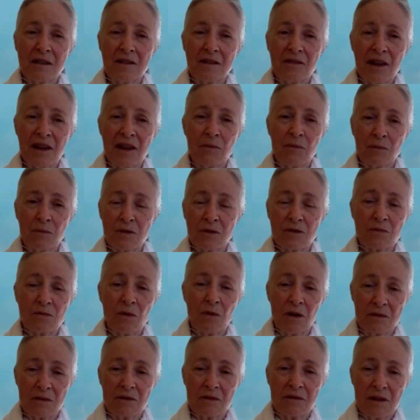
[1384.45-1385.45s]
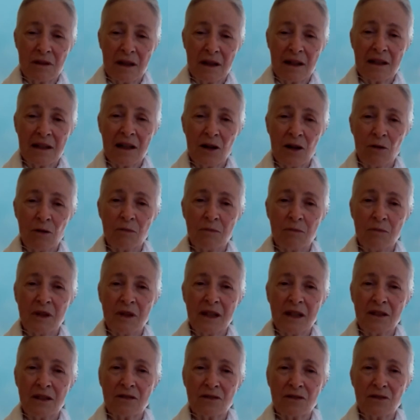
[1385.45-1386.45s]
That was what had helped
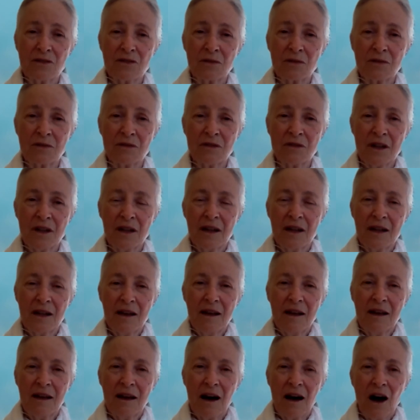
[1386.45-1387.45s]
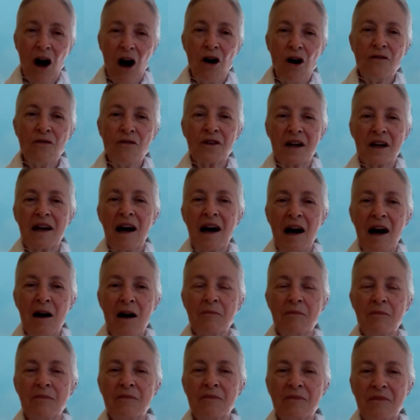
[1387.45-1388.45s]
me to sort of
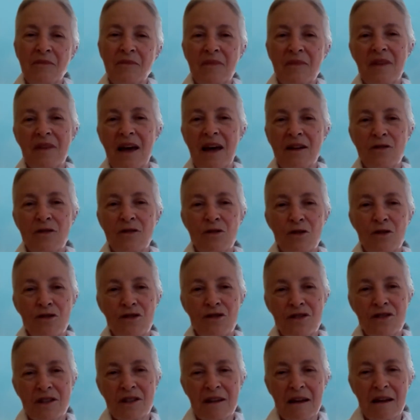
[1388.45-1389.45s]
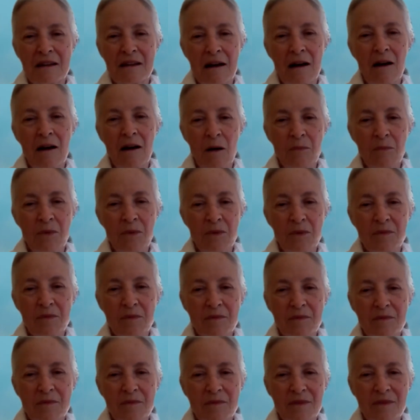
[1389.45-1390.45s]
overcome that urge to get up,
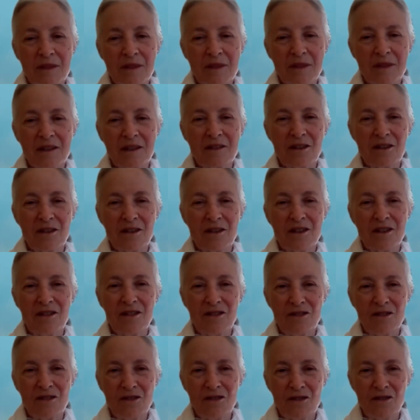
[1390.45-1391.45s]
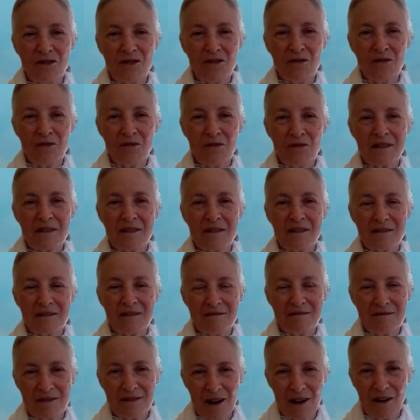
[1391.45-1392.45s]
that I knew that,
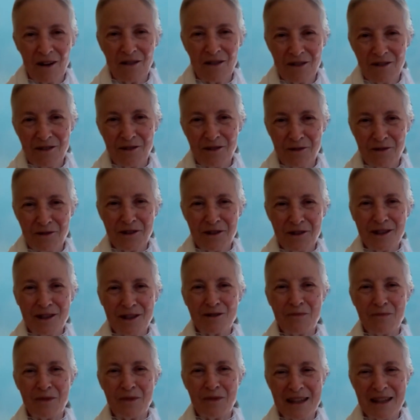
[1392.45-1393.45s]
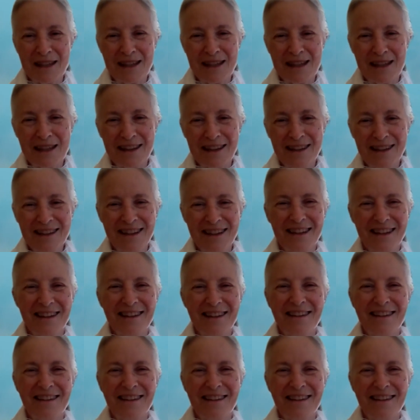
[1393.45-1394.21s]
no, you need to be here